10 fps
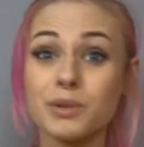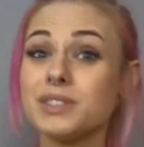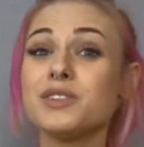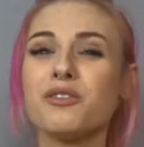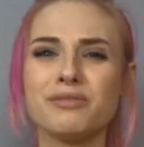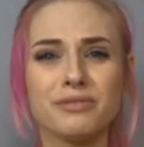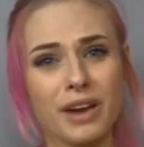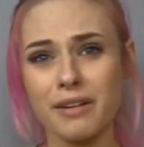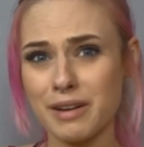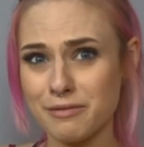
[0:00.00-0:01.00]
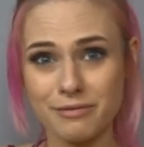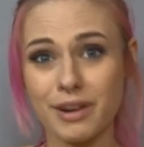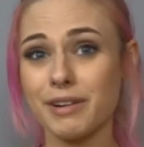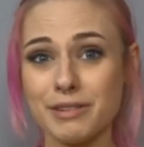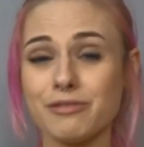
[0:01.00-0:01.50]
so it's still very,
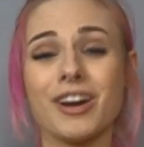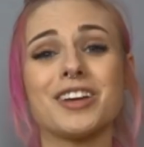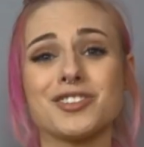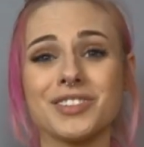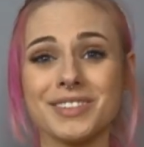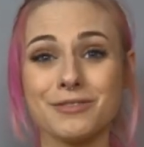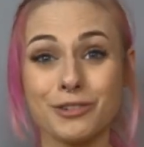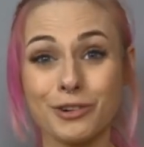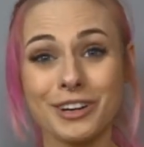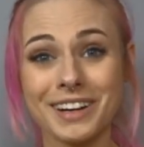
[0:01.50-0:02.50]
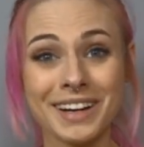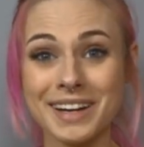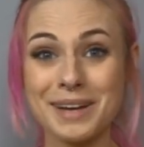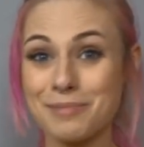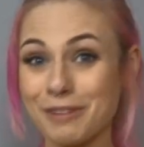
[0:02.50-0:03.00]
very fresh for
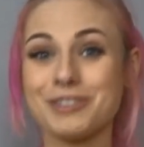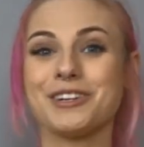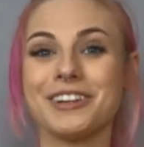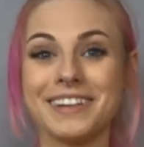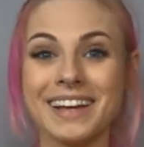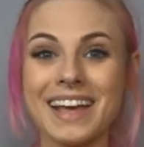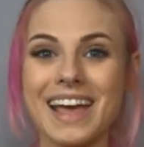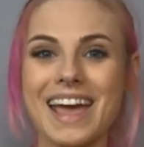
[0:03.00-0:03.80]
my return.